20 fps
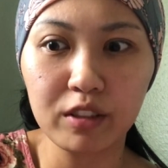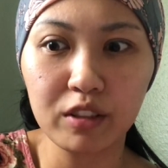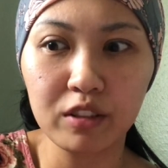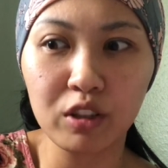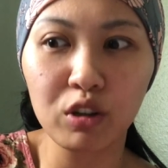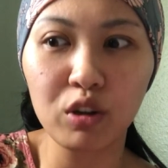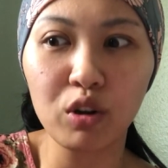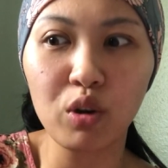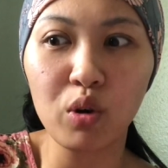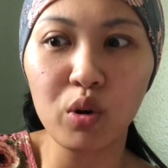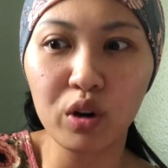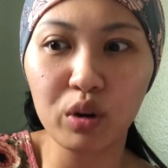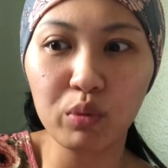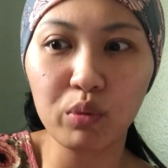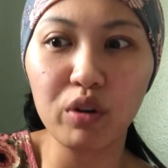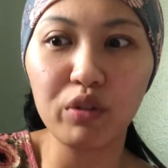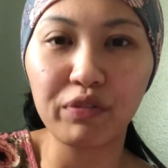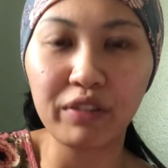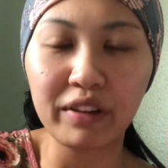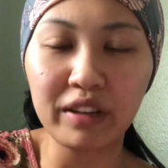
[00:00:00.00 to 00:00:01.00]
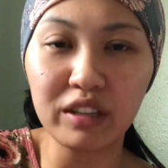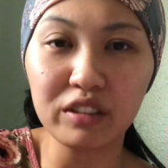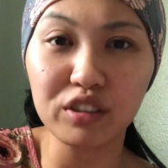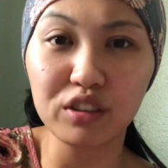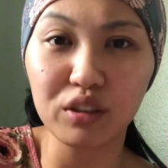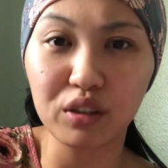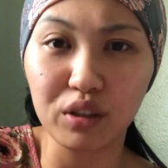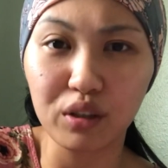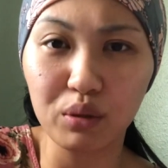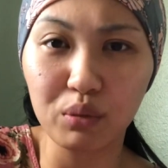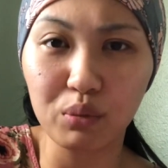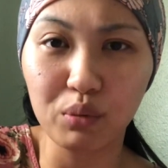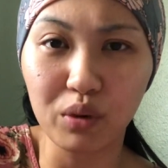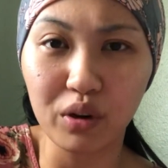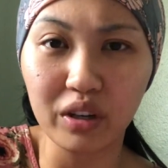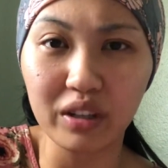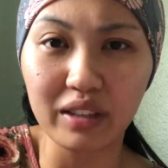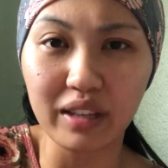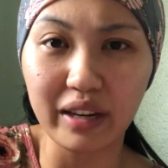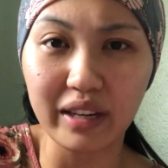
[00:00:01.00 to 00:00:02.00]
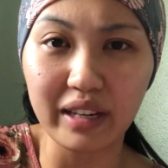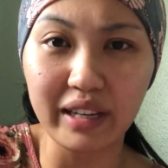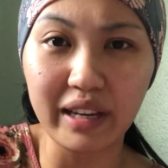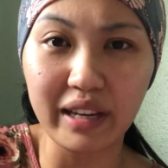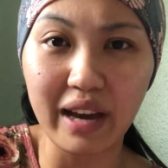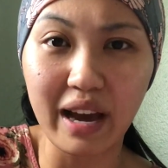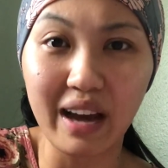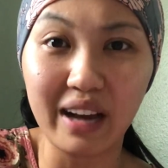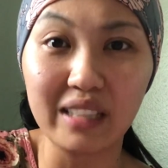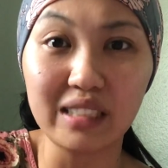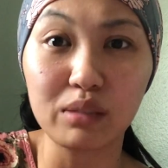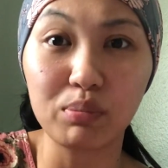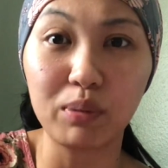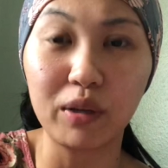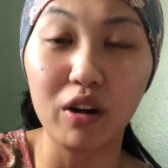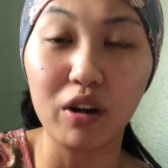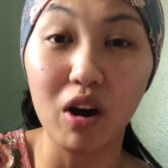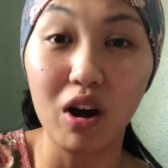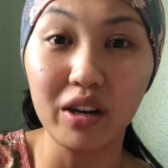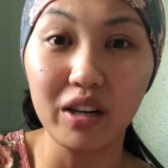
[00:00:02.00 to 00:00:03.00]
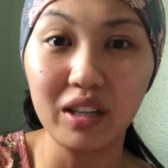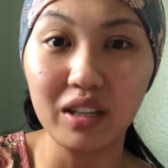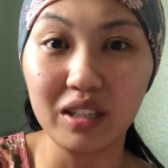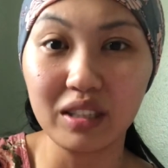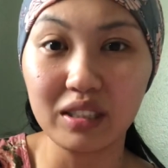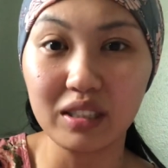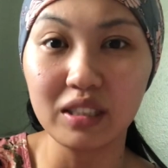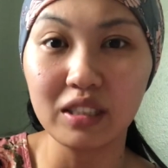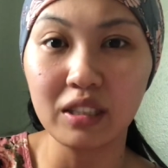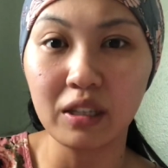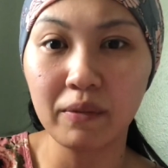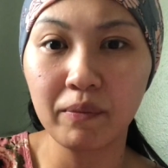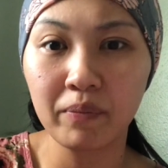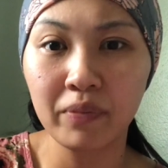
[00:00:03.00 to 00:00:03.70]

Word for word: the Lord will finish a good work that He has begun in us